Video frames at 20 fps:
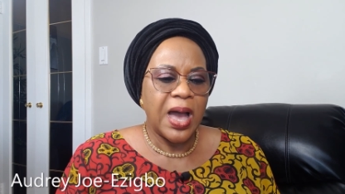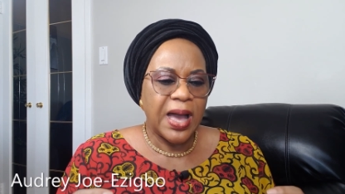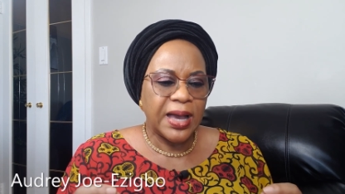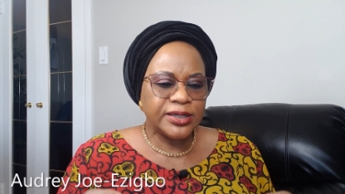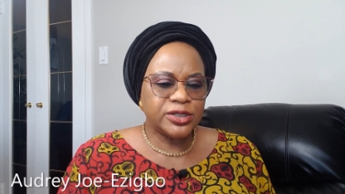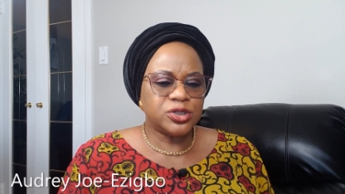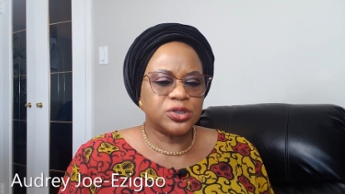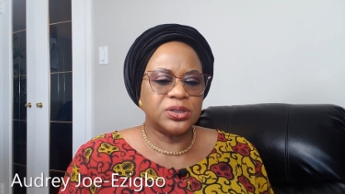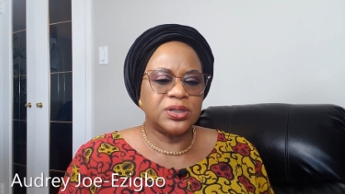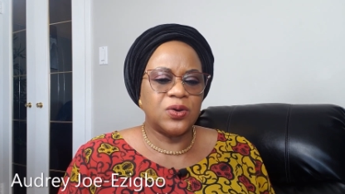
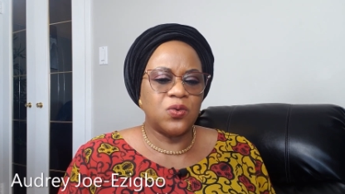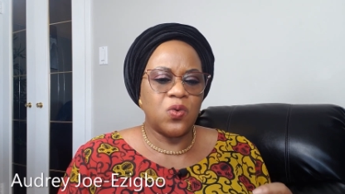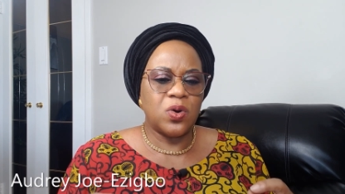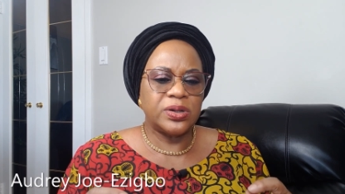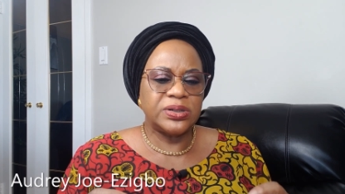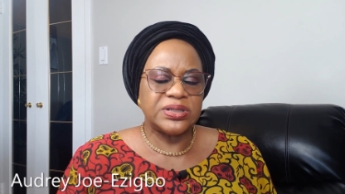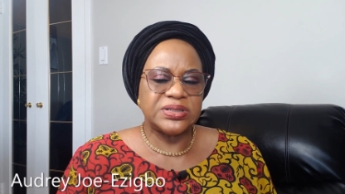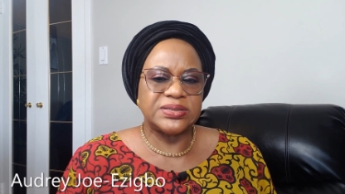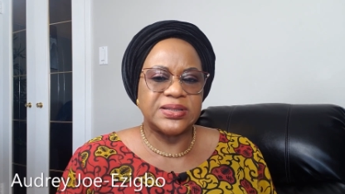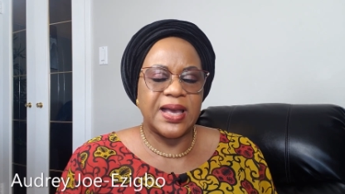actually
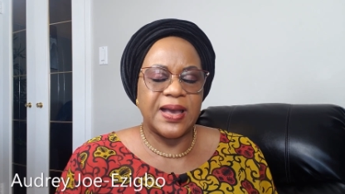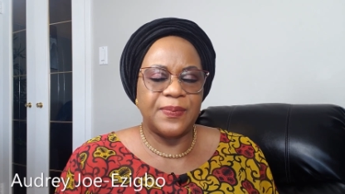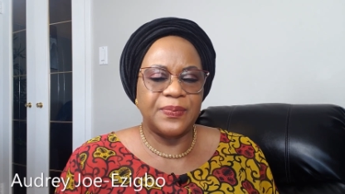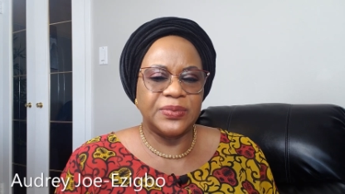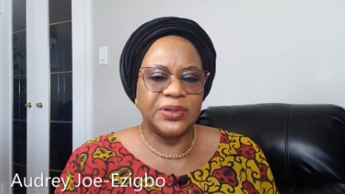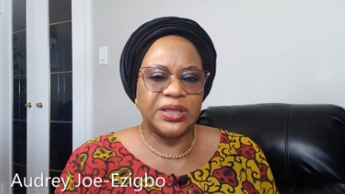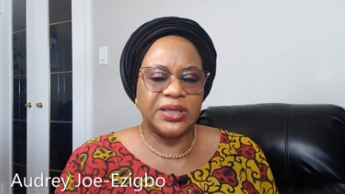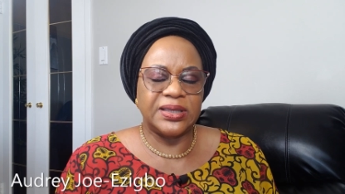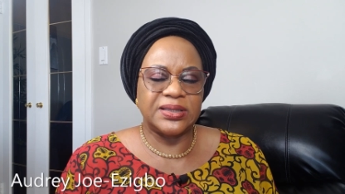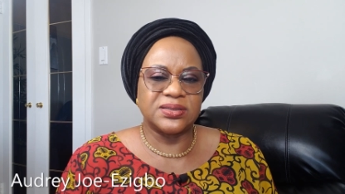what is
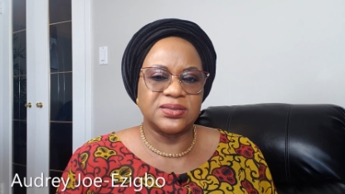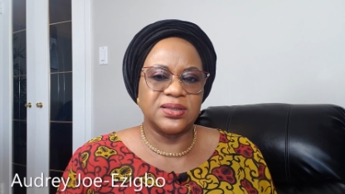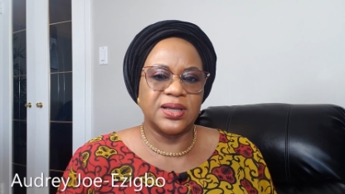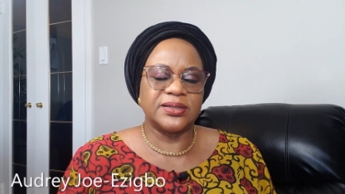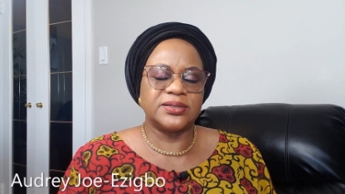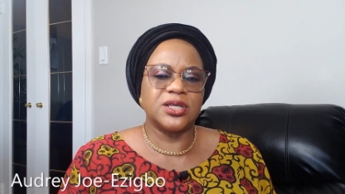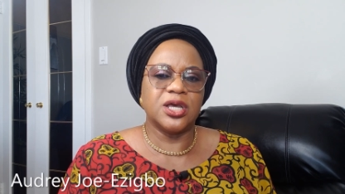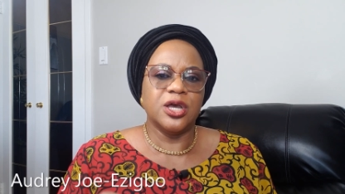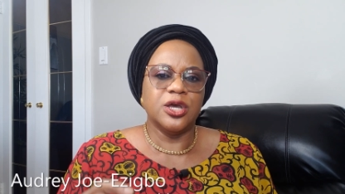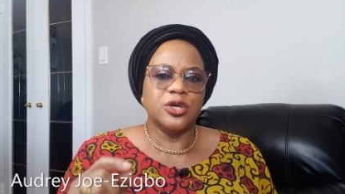happening is
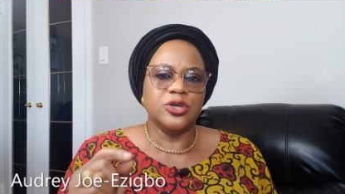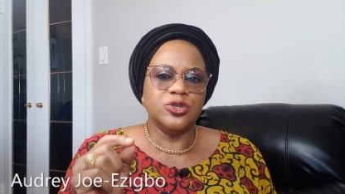that